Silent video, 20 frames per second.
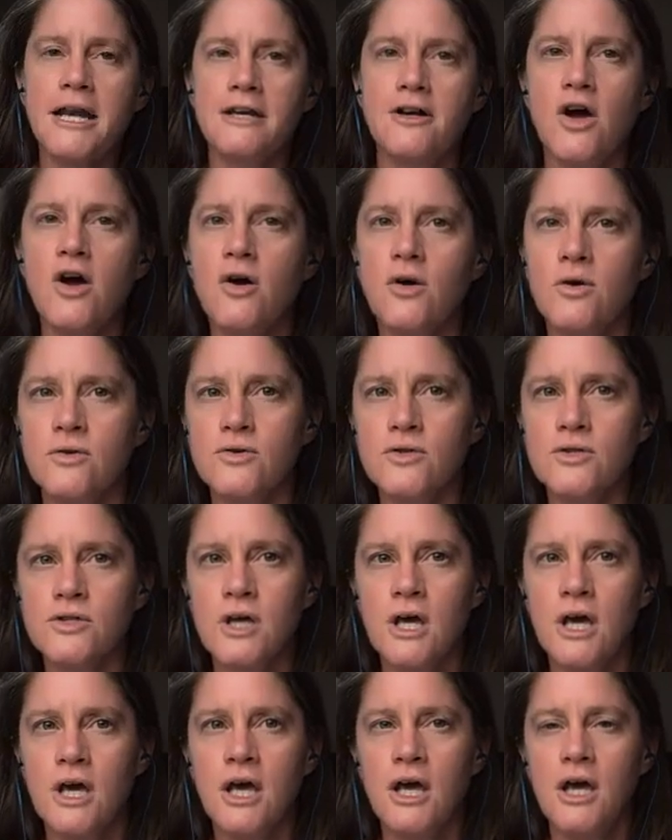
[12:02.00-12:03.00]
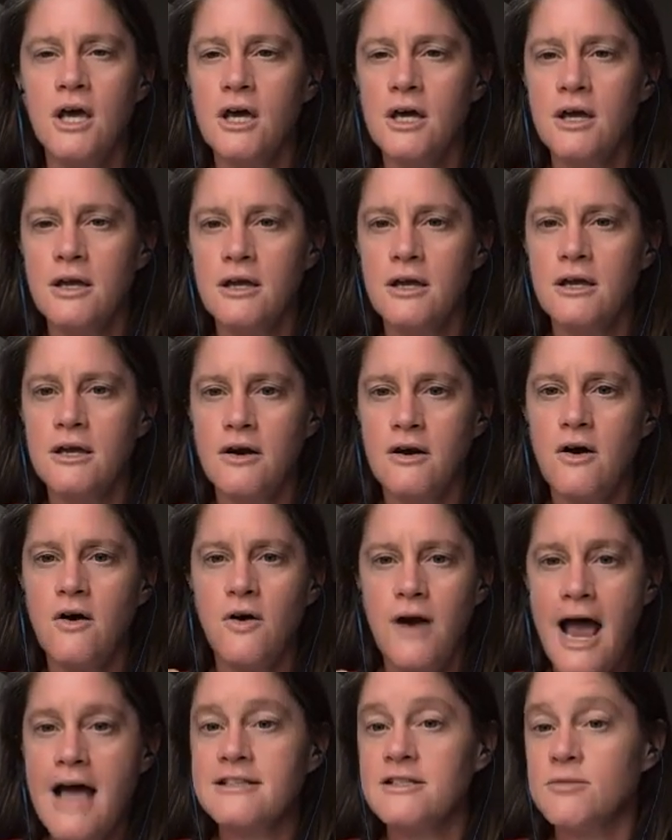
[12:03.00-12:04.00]
body knows
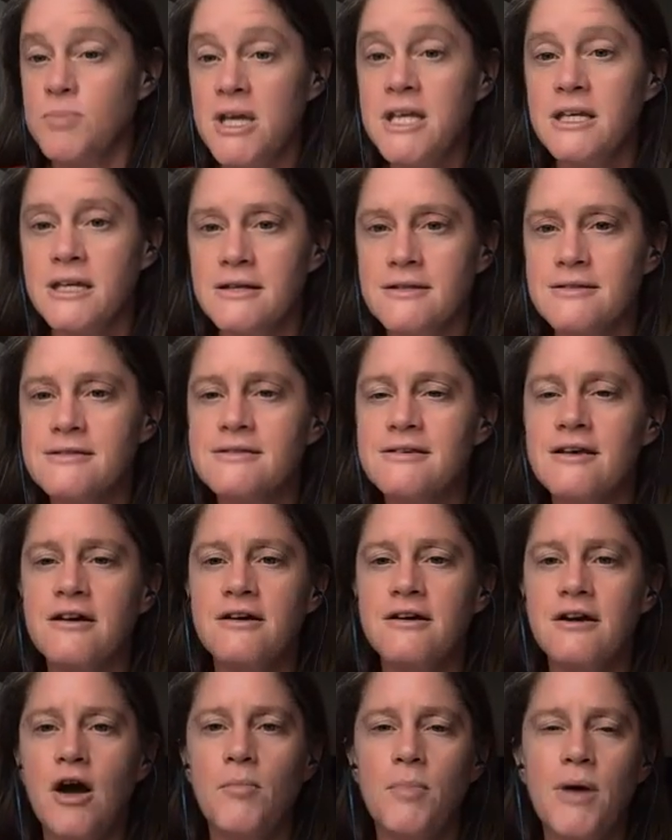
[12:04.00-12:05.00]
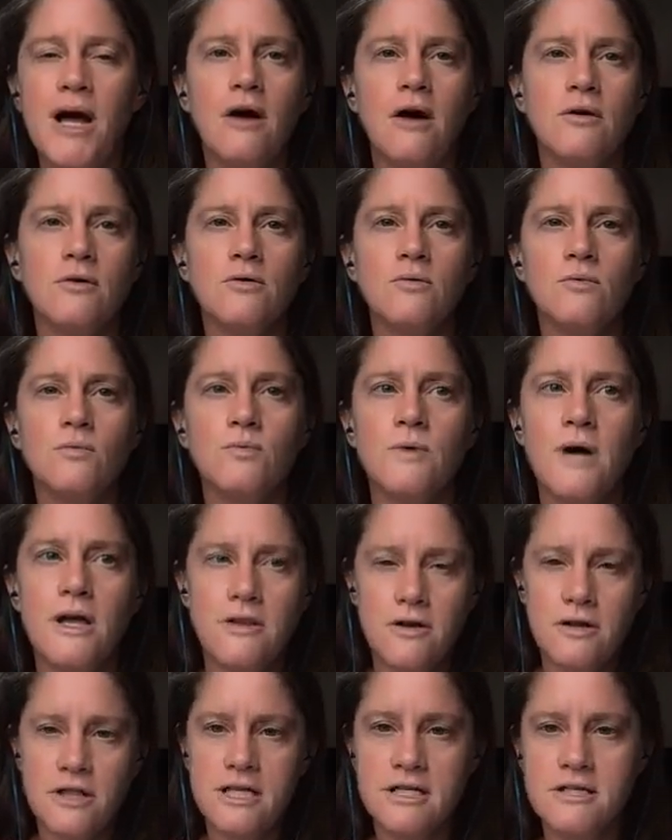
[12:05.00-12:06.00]
or has opinions about
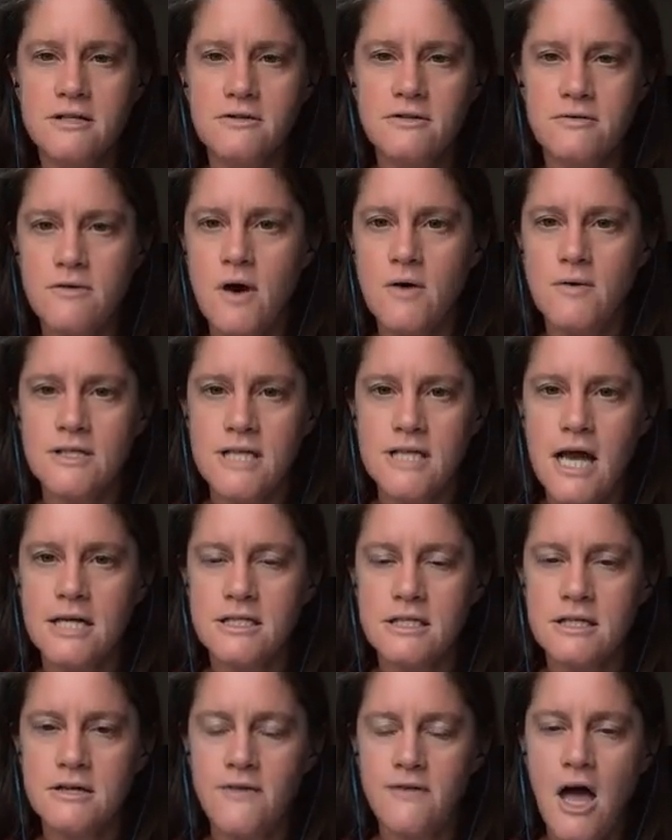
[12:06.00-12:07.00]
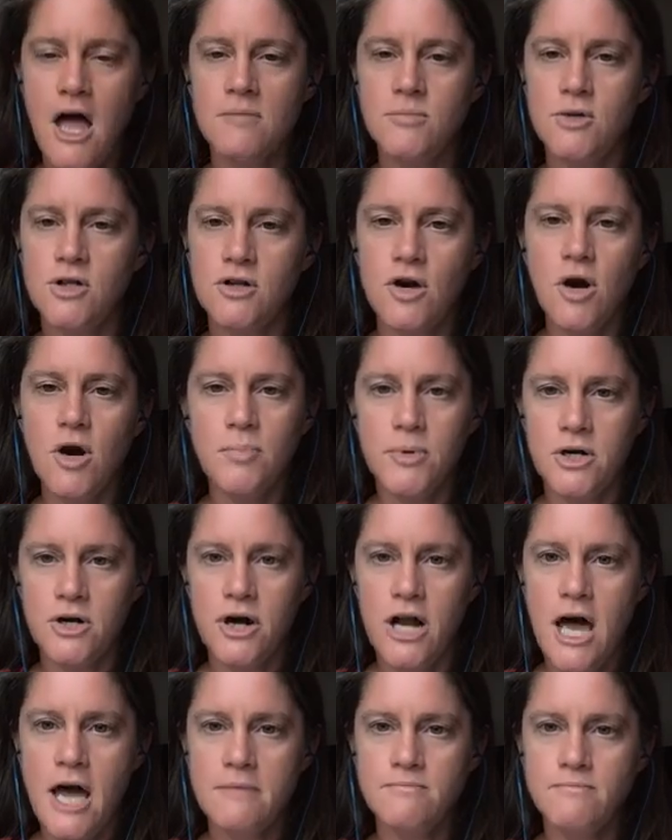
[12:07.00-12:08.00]
whether this throw is actually viable or
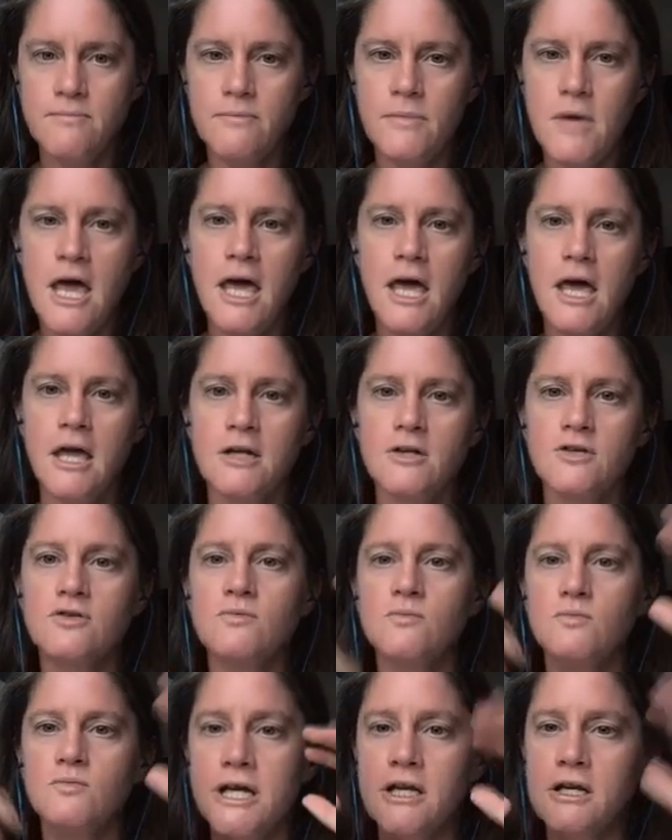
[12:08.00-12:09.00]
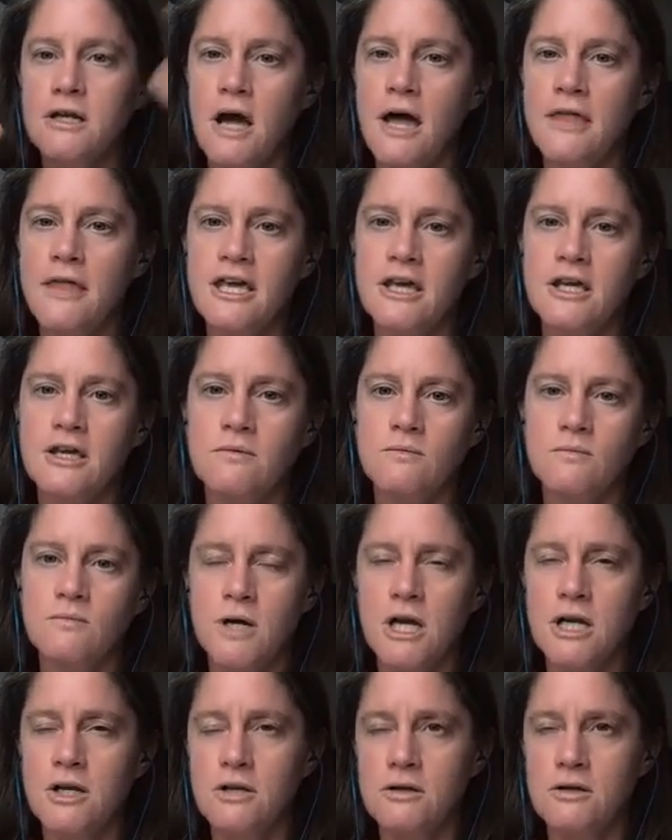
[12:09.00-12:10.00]
open or not. And what
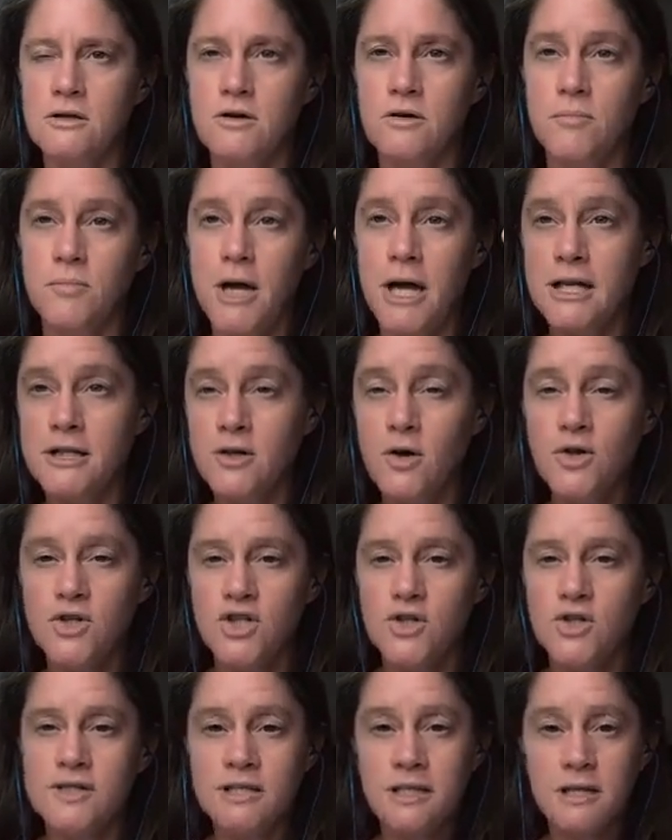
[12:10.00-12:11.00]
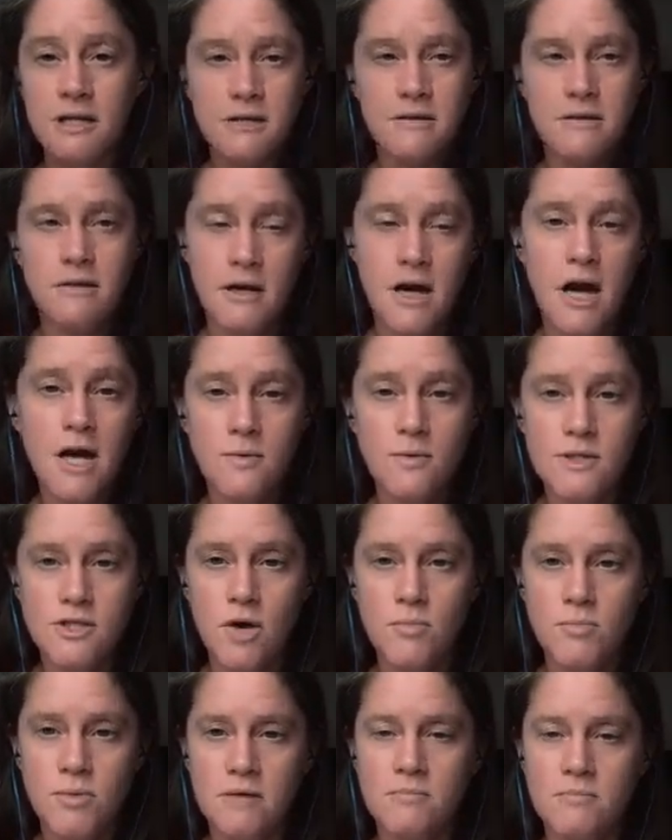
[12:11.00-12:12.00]
your body told you is the cutter was